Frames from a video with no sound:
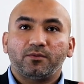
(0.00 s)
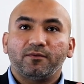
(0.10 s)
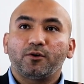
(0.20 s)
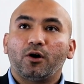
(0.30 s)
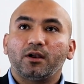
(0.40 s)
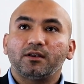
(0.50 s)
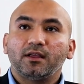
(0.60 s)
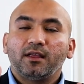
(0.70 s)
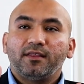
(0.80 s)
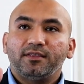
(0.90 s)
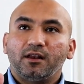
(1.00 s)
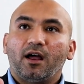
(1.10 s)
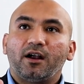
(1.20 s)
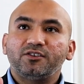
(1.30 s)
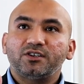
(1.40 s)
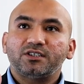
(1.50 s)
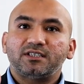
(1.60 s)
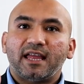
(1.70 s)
We've got the largest